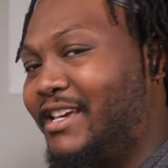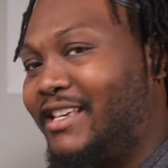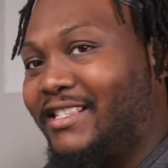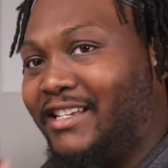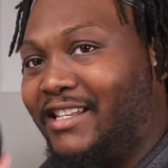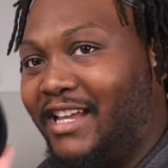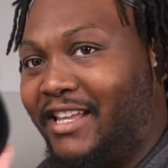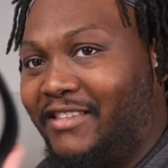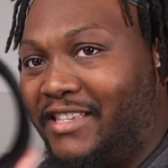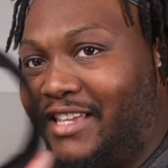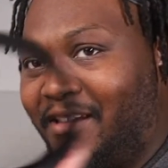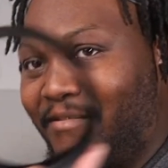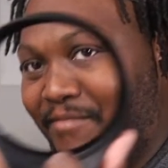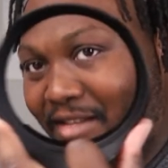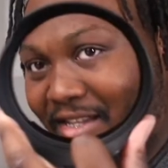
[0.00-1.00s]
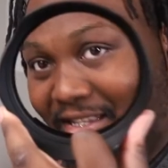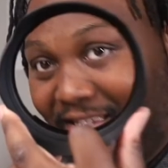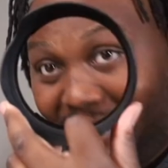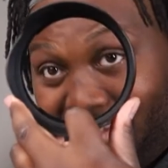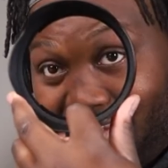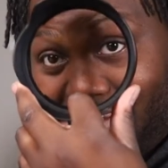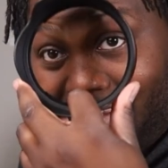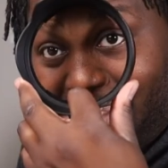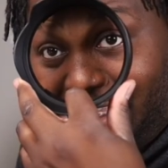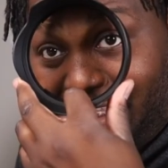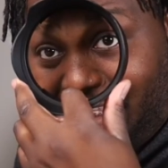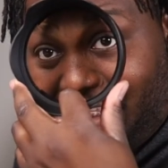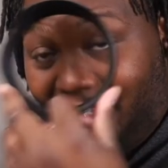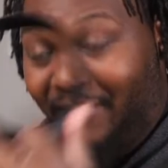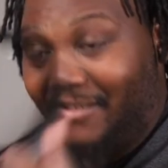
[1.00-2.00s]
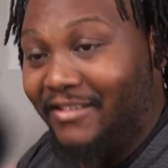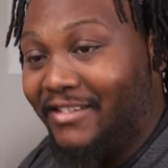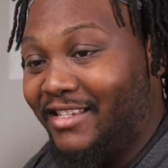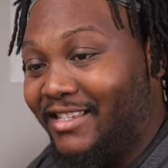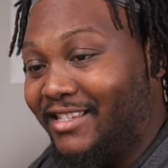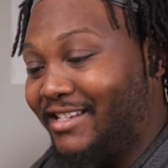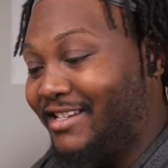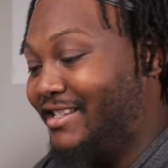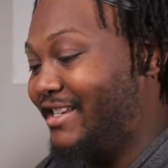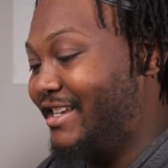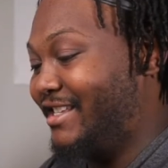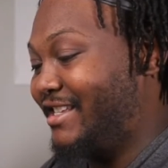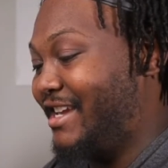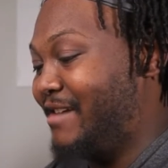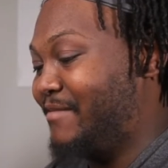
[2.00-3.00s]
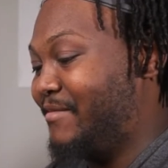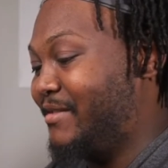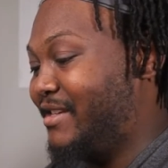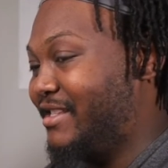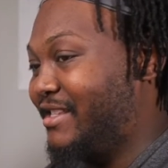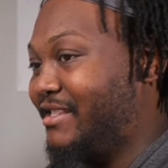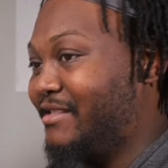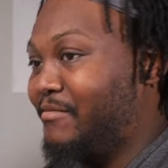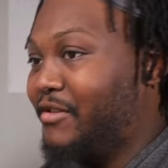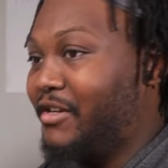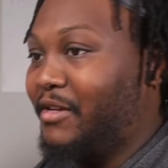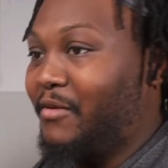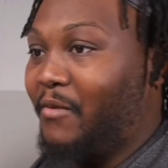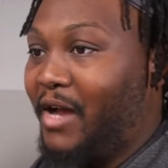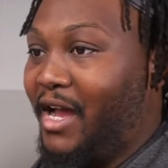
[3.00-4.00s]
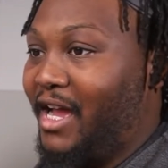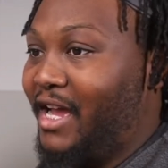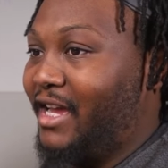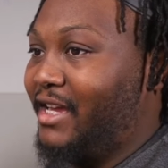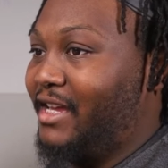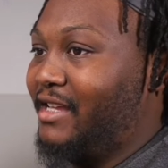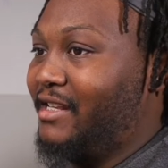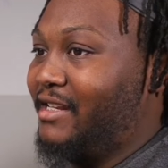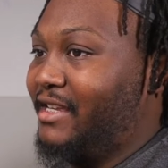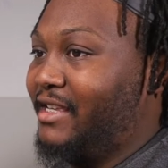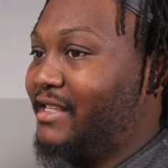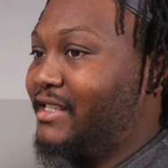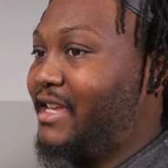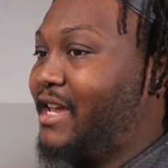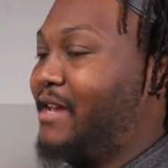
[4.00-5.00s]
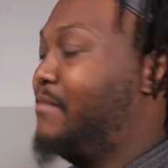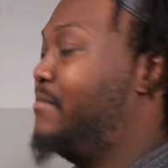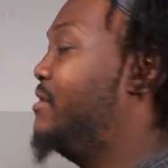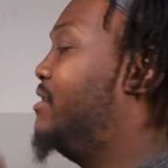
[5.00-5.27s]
So like, you see how big this thing is? Huge. This lens cap is a pretty wide lens cap.